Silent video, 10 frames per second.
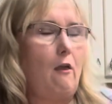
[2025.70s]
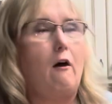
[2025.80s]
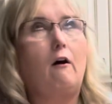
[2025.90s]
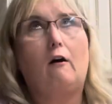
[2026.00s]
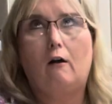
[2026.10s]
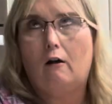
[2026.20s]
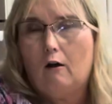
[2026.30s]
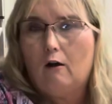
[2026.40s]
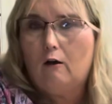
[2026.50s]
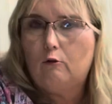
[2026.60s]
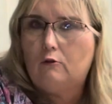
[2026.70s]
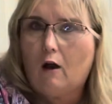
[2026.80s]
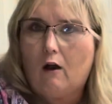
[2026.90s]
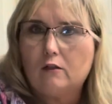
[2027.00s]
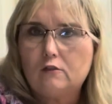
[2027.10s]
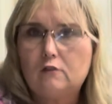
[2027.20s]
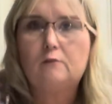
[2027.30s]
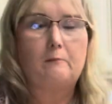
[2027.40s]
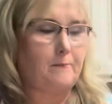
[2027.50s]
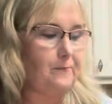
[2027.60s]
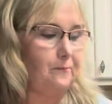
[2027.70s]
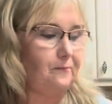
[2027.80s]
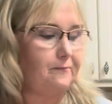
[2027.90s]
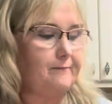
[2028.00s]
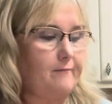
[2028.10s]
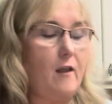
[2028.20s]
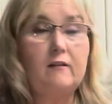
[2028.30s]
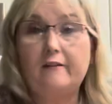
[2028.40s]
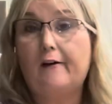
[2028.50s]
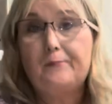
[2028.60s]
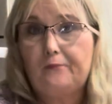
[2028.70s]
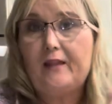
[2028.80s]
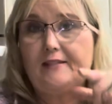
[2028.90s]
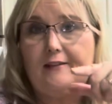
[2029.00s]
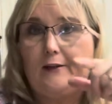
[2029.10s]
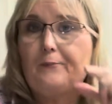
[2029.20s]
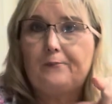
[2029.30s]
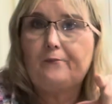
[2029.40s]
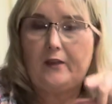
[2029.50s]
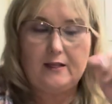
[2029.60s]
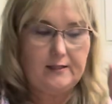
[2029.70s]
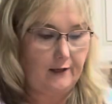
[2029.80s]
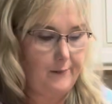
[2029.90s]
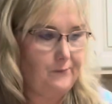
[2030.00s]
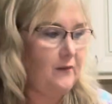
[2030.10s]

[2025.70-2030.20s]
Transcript: Oh, gosh. Yep, that's it. That's it.